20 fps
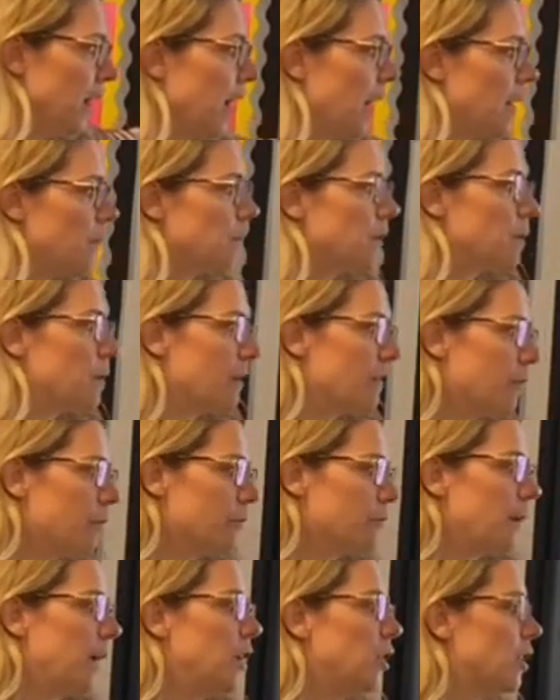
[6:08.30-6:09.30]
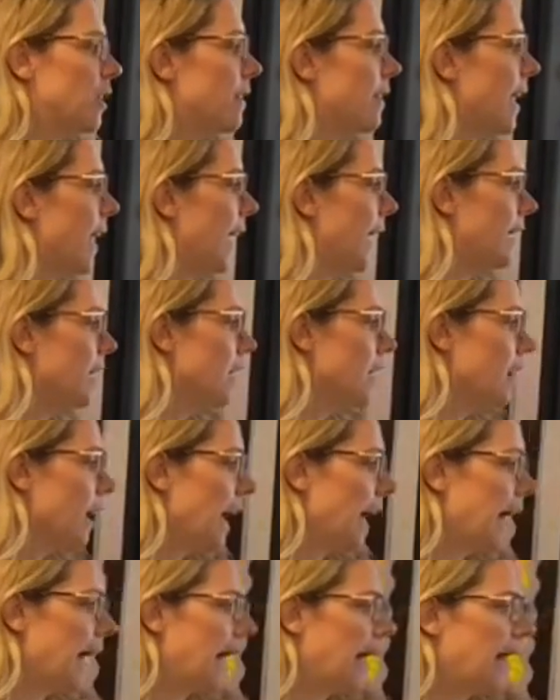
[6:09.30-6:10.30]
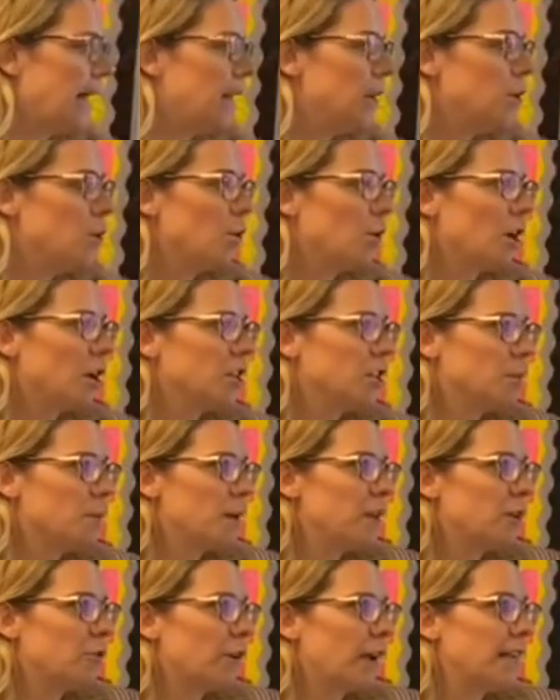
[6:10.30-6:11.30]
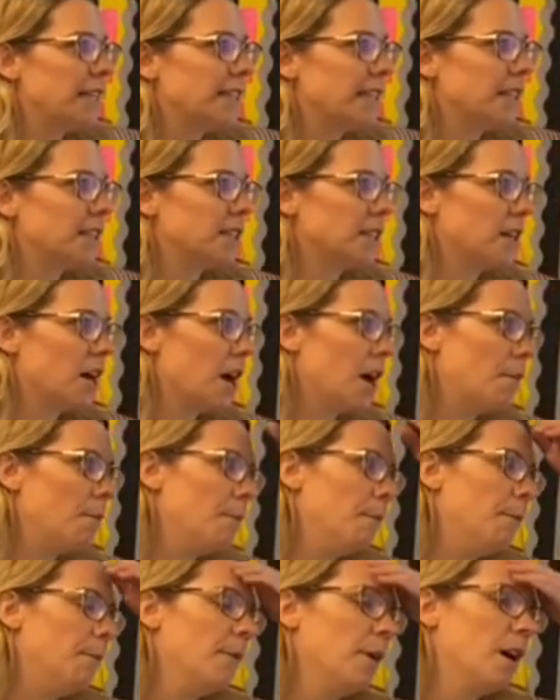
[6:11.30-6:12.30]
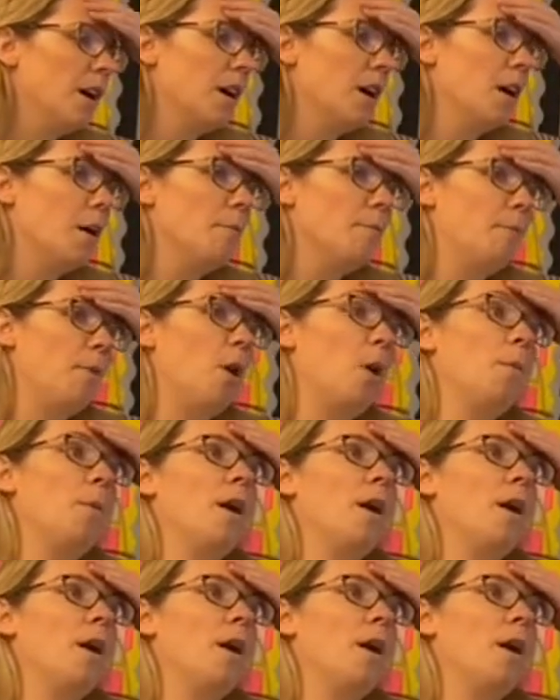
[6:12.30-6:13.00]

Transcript: and there's a bit of information there, and you're going to be creating some pop